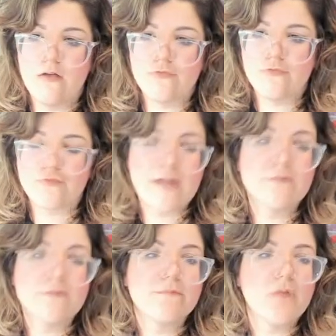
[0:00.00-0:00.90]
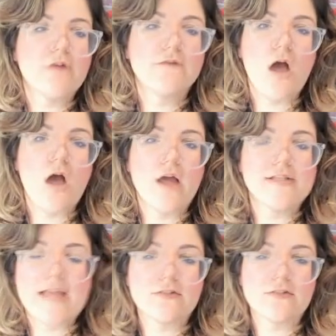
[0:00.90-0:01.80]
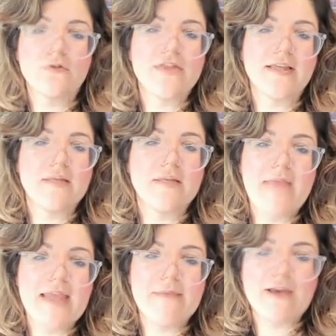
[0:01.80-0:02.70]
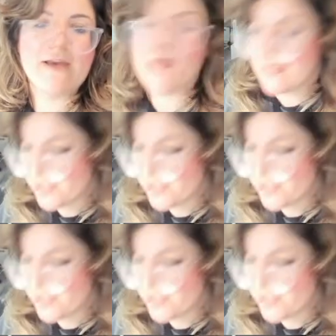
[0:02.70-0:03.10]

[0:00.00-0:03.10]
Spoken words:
red blood god technical thing gonna be any better, and it's